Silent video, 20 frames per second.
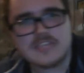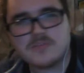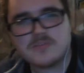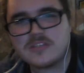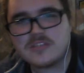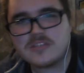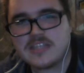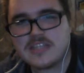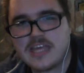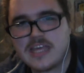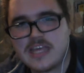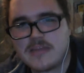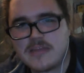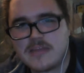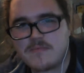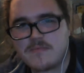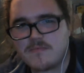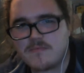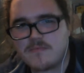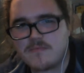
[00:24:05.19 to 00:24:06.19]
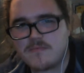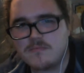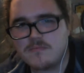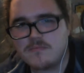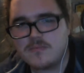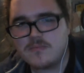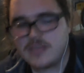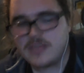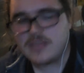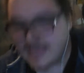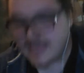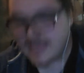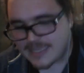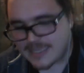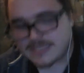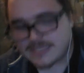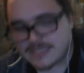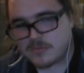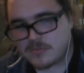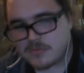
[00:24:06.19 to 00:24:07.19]

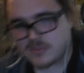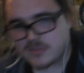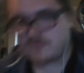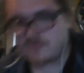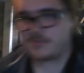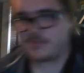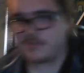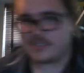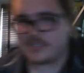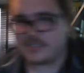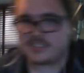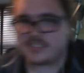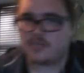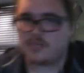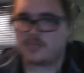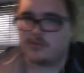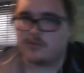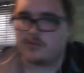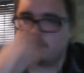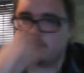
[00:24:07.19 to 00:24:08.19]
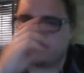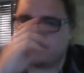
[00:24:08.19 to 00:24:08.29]
that mostly for being a sequel,